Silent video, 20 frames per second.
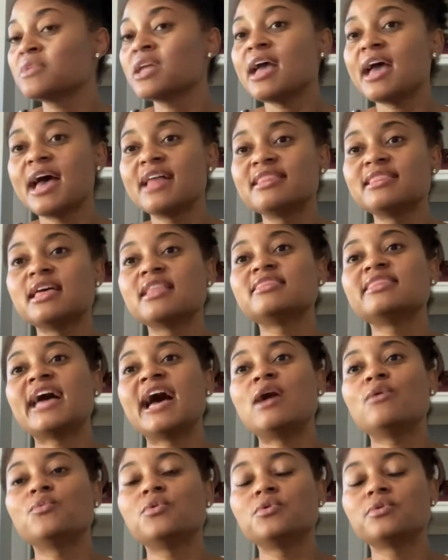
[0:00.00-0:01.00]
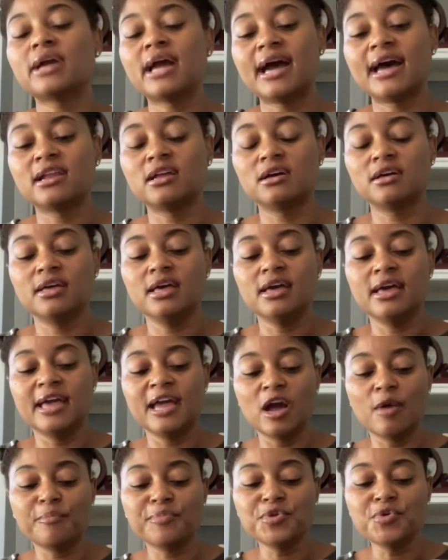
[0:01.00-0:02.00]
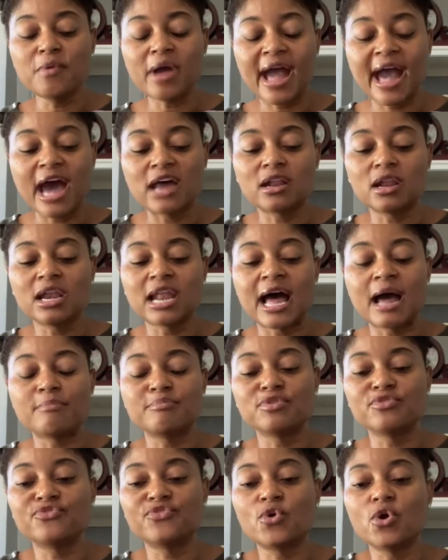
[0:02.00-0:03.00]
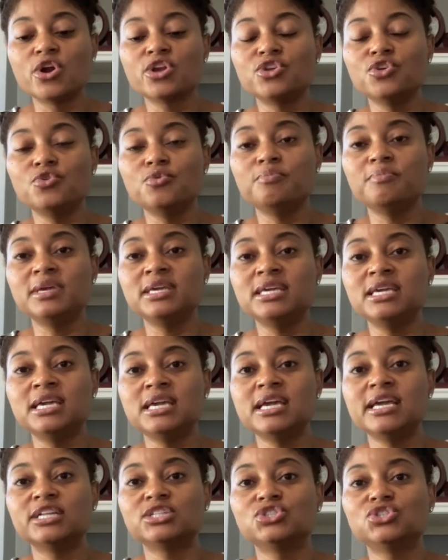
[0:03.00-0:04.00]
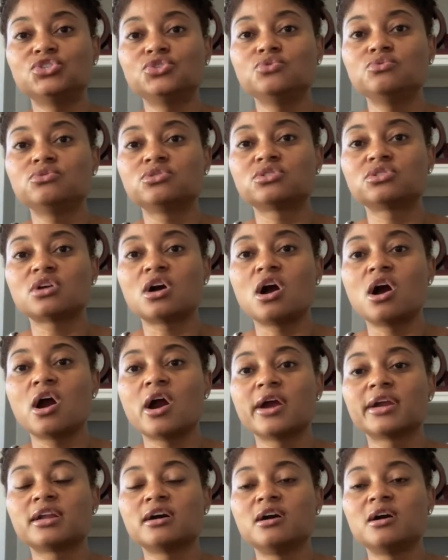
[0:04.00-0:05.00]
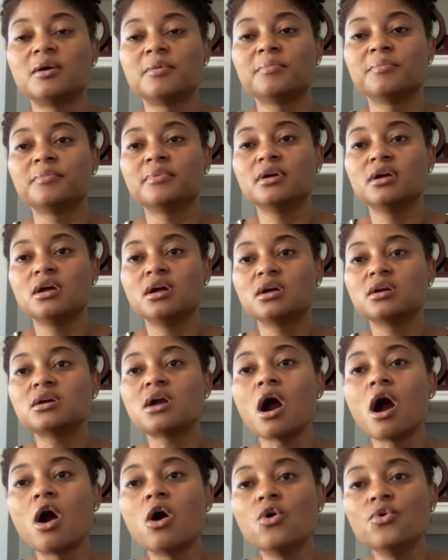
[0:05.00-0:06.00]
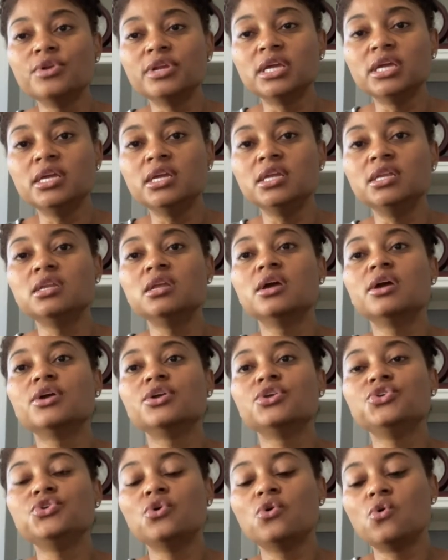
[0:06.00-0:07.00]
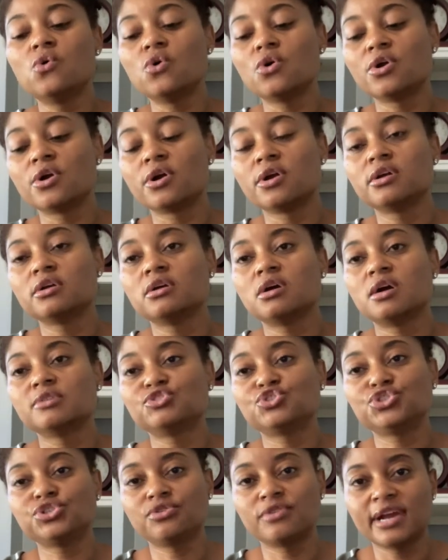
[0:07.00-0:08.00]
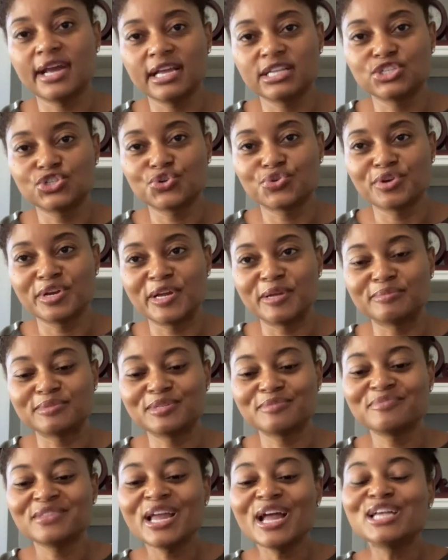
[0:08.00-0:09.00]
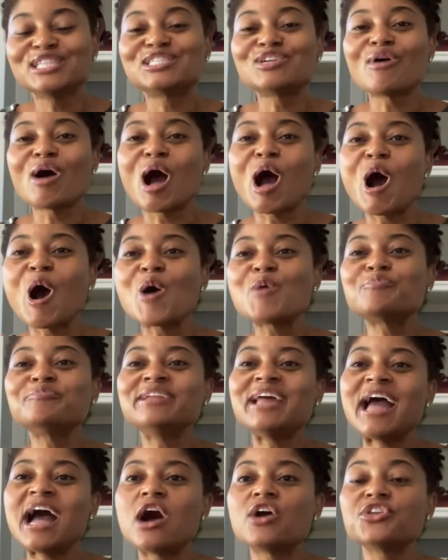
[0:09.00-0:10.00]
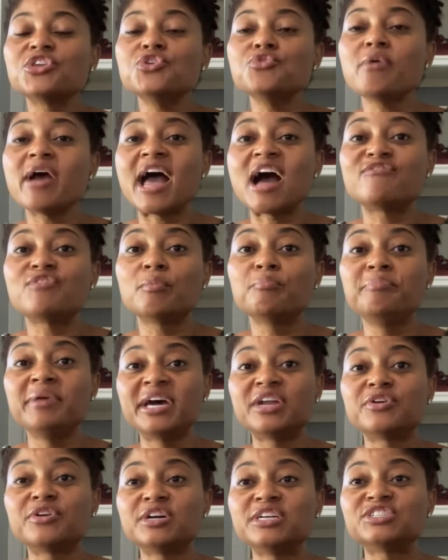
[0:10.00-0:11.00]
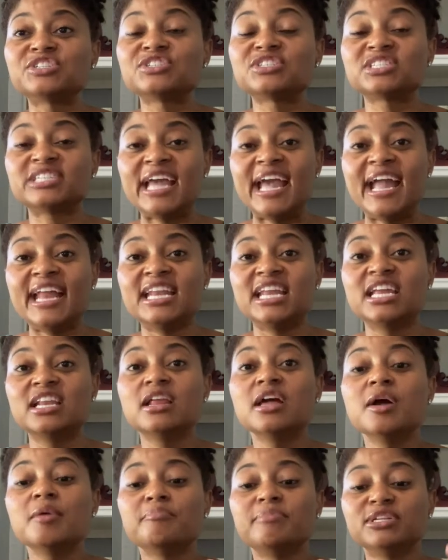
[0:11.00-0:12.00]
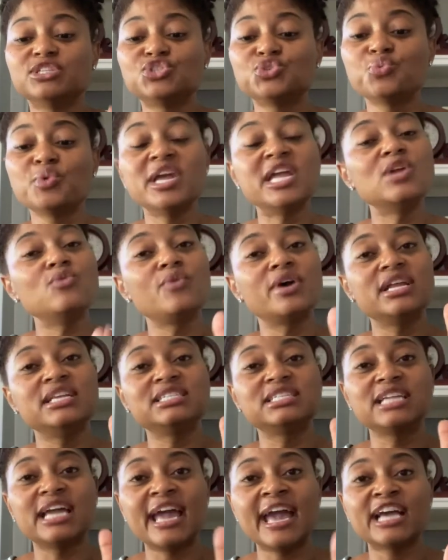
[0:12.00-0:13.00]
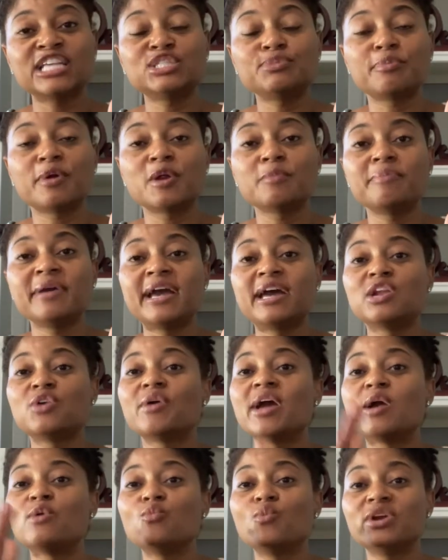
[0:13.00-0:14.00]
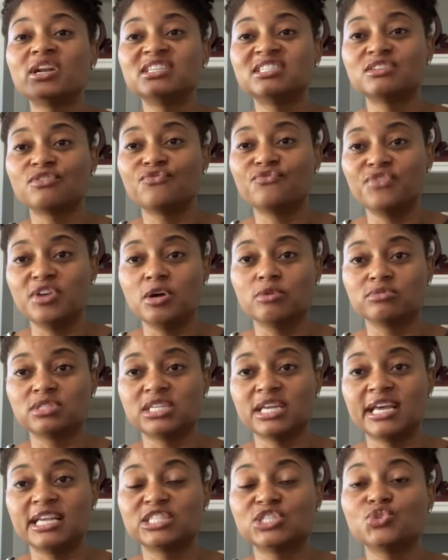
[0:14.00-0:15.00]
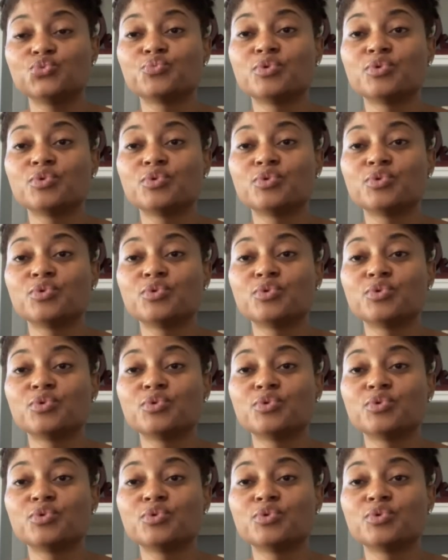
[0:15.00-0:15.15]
And then that will kind of help you out a lot before you begin to start coding your transcript. So I hope now you have a better understanding between what is an expert panel and what is a field test.